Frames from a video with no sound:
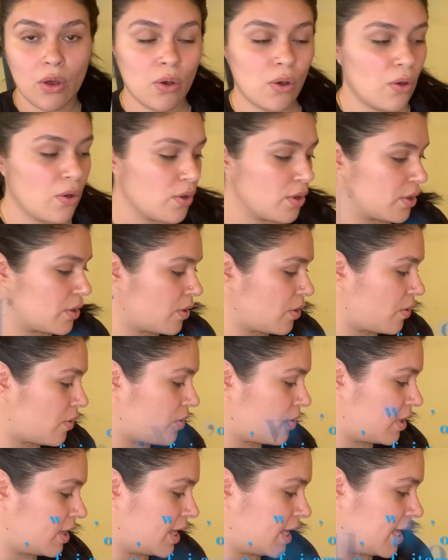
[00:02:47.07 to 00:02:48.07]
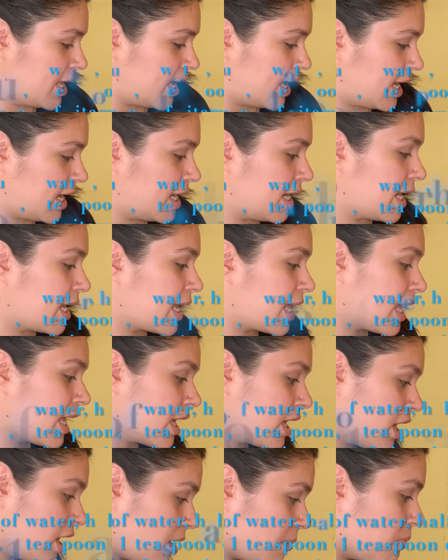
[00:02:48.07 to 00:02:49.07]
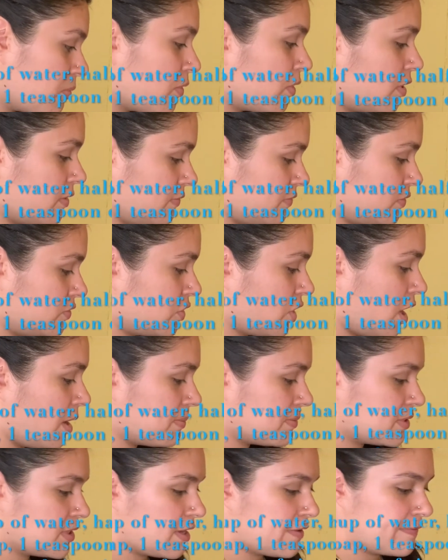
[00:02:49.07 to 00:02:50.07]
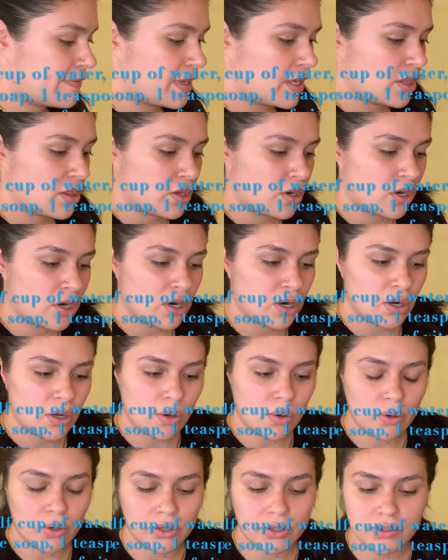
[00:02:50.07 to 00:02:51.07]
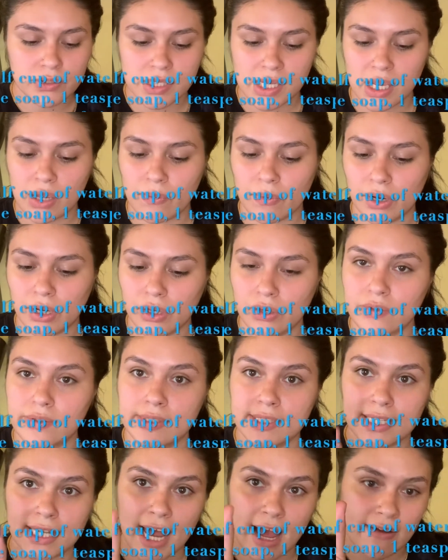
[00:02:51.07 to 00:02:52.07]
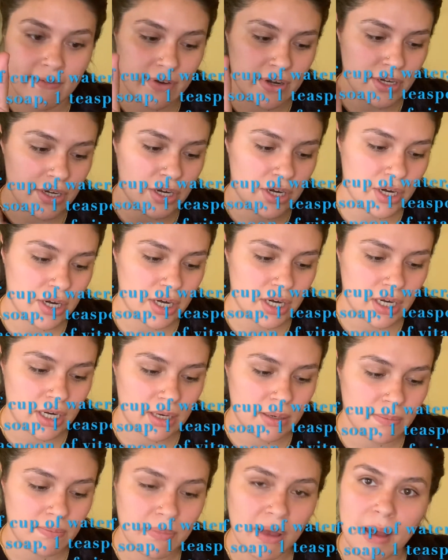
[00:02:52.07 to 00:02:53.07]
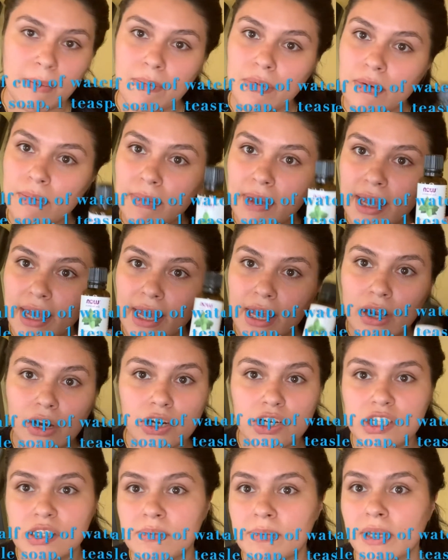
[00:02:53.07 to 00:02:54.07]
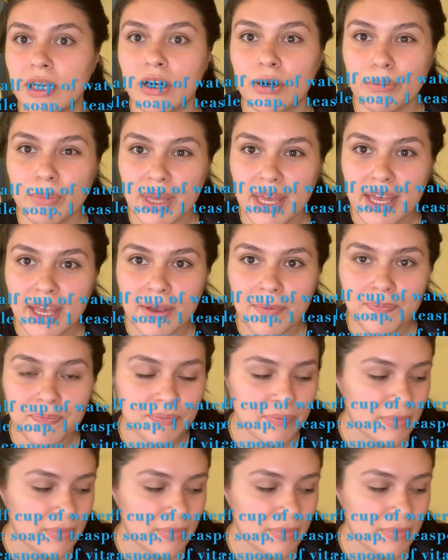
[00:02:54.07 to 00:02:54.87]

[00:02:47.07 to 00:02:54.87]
oil and a couple of drops of either oils that you want to use, lavender, peppermint, or spearmint,